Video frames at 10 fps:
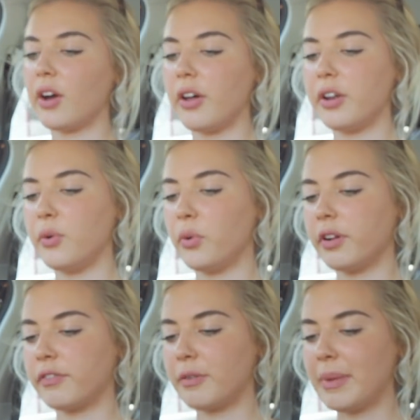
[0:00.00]
got an
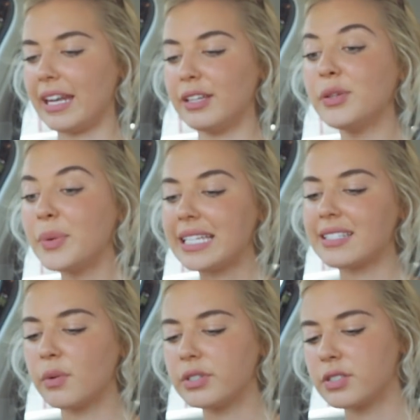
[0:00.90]
order from Anna
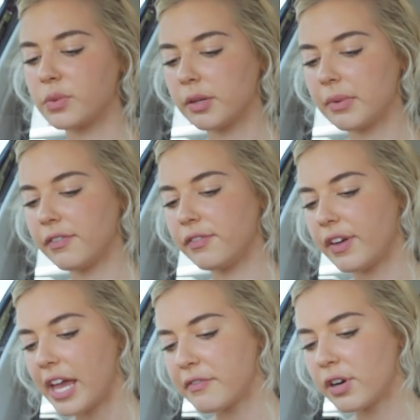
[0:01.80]
Luisa, which is one of my
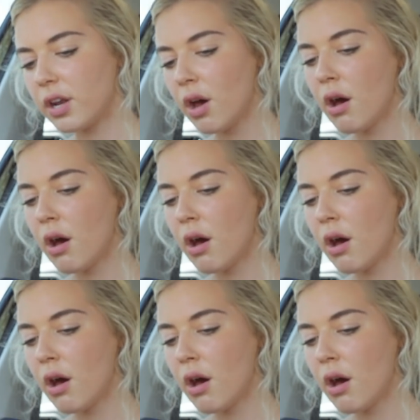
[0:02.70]
favorite.